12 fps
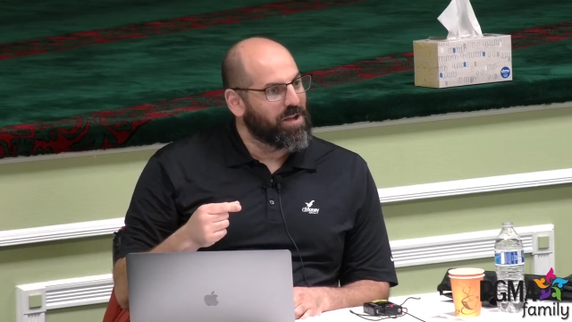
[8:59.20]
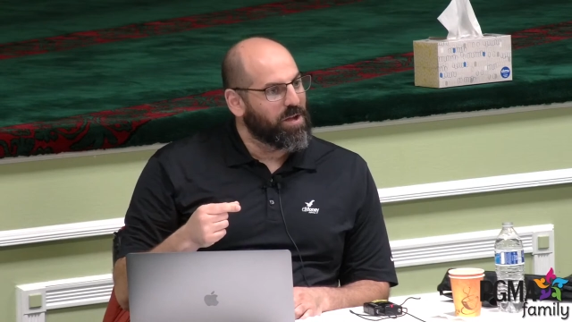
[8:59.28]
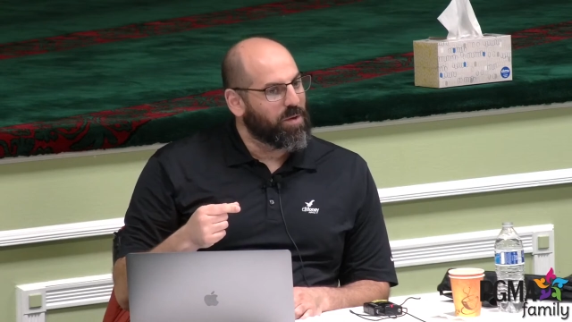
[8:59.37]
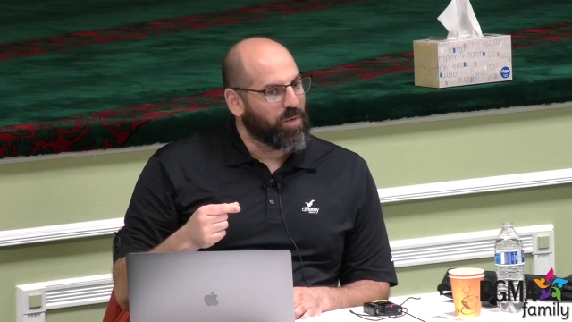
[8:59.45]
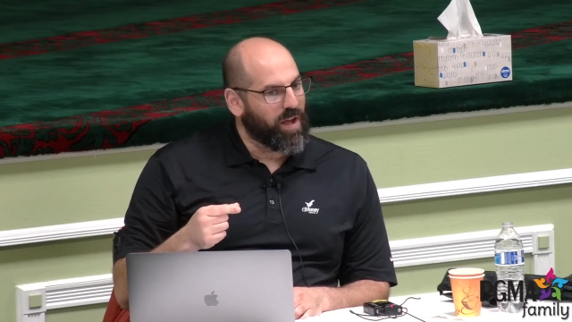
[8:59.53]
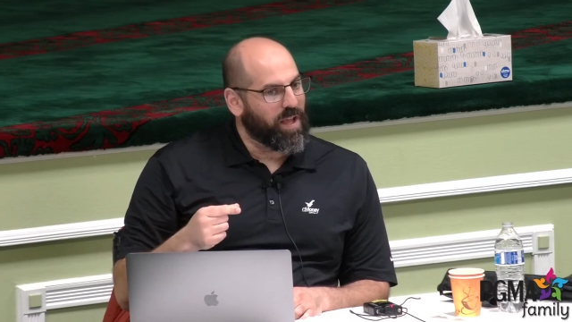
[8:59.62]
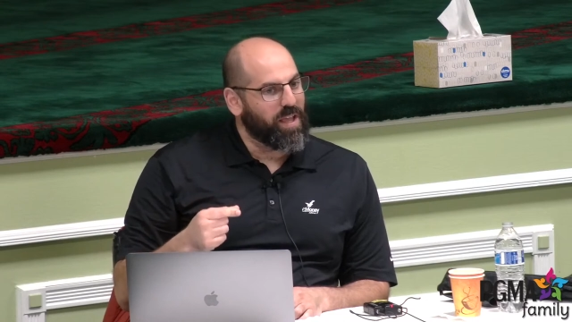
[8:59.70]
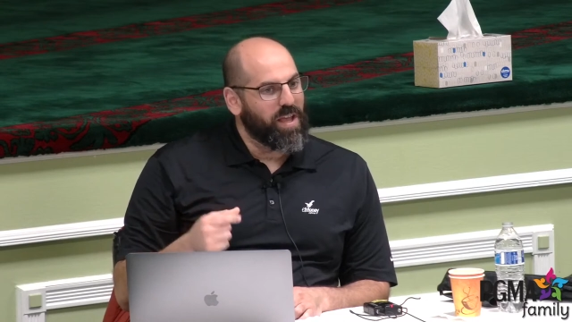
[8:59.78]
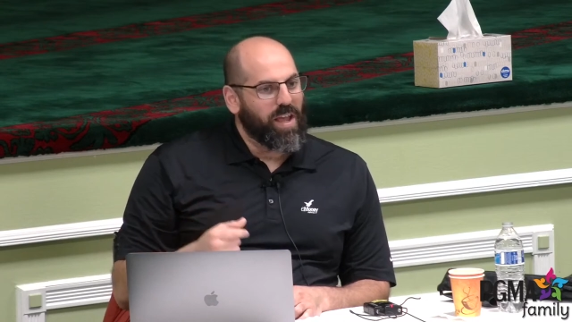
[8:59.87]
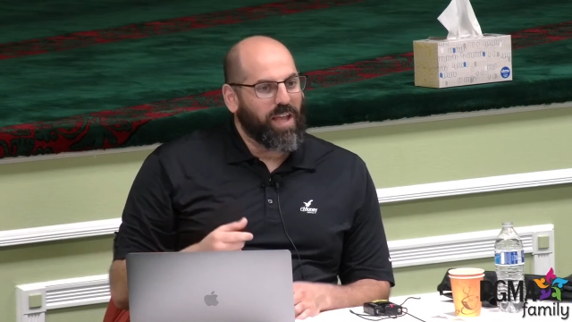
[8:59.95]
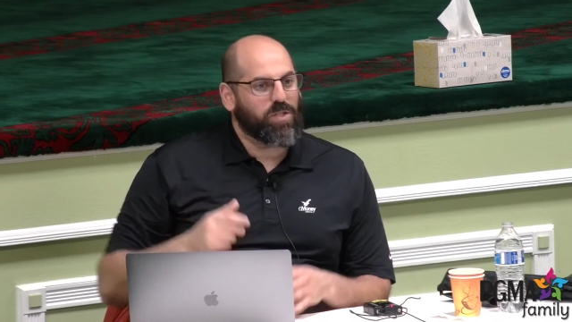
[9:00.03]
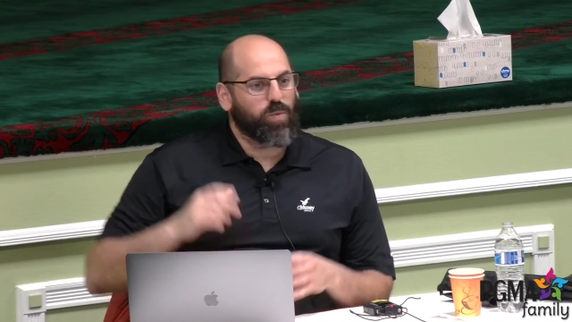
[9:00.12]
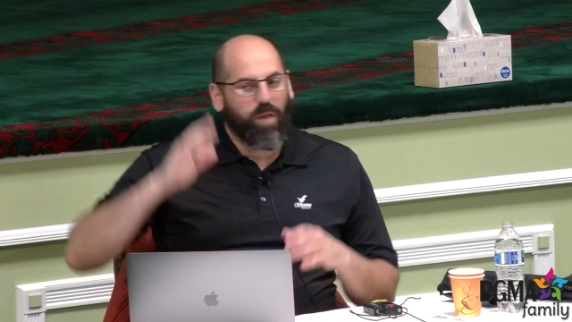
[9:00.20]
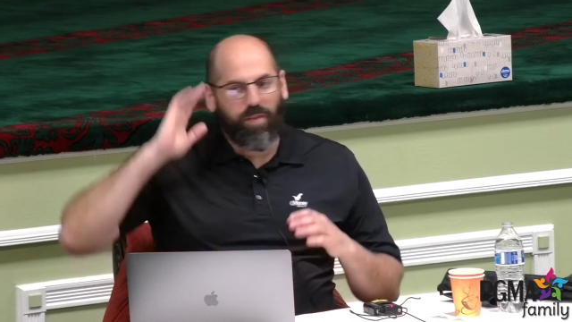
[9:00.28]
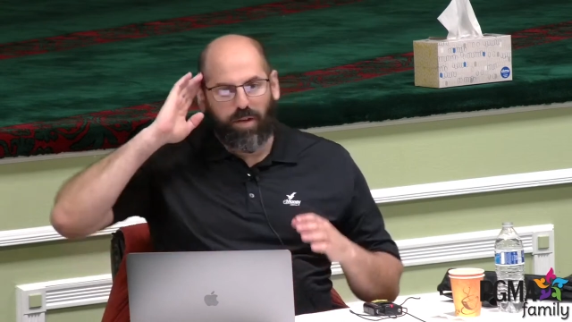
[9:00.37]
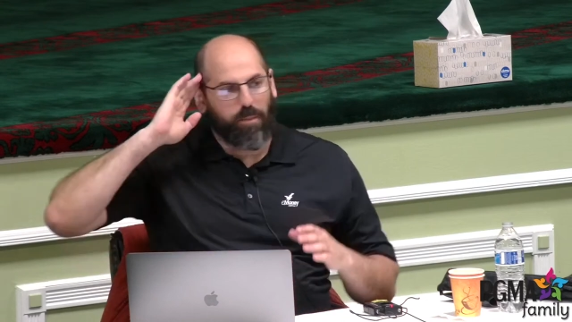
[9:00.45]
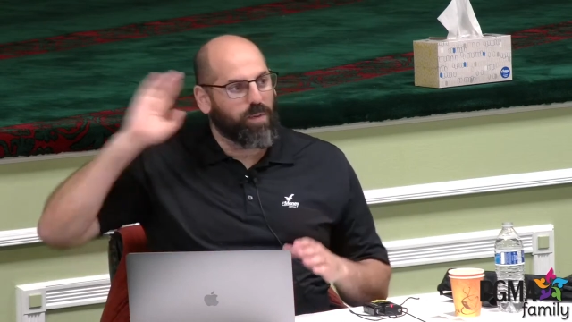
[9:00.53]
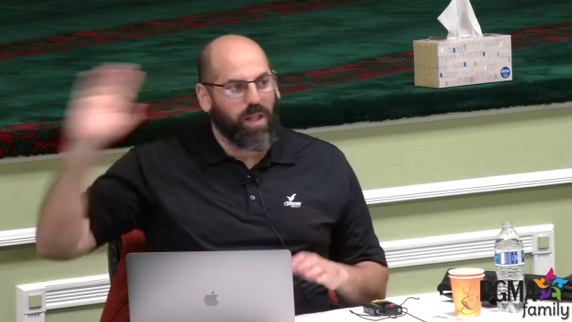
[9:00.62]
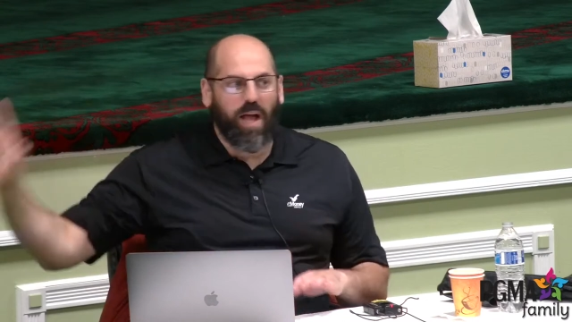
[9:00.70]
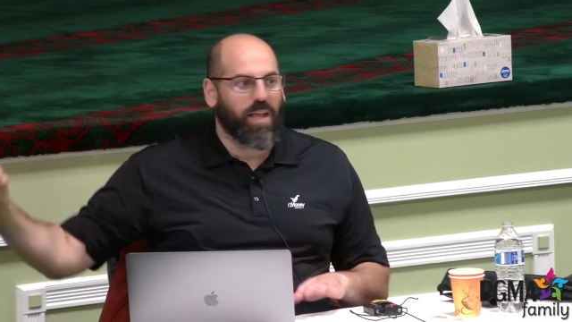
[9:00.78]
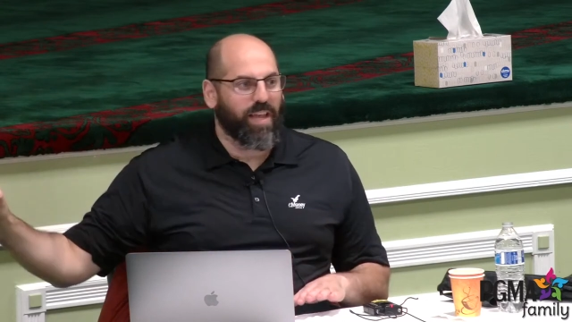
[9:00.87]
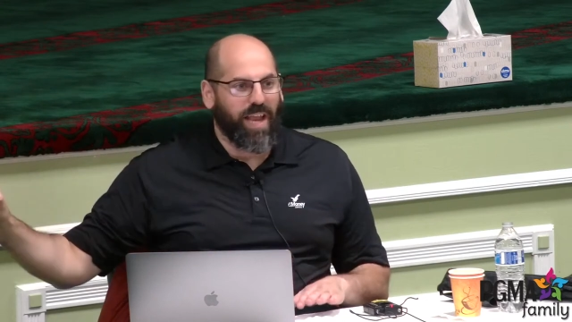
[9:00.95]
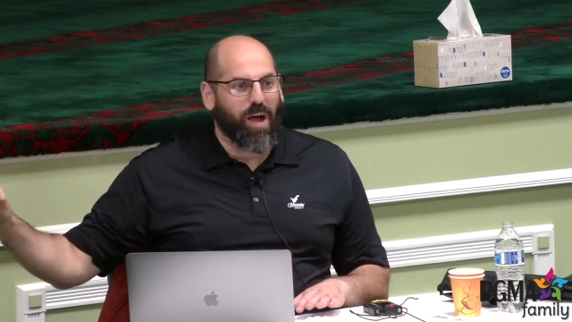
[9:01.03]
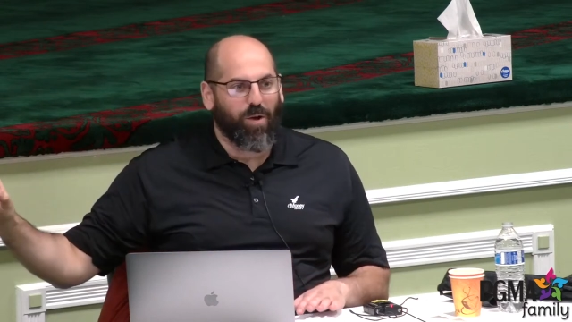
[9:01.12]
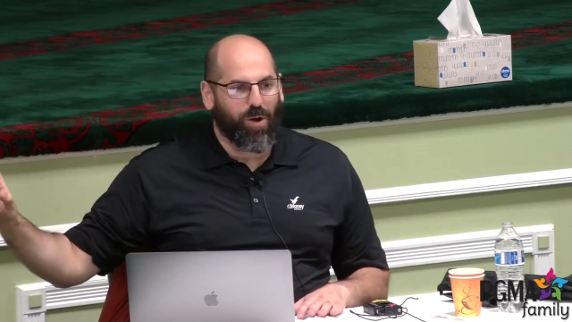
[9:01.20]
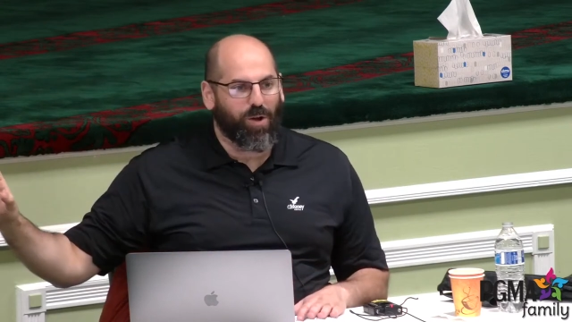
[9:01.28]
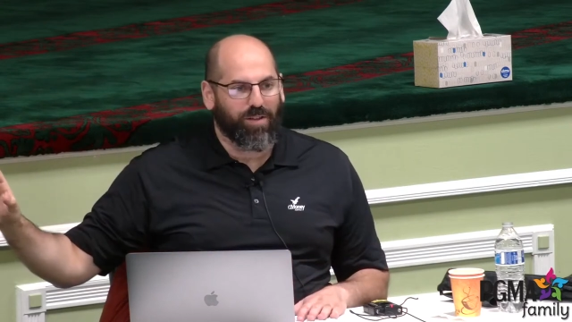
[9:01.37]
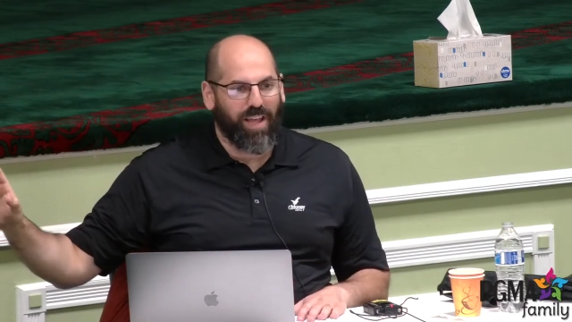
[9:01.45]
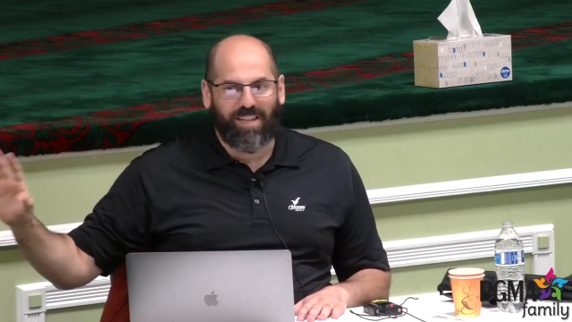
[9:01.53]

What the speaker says: Right? It's one thing to block it out all day,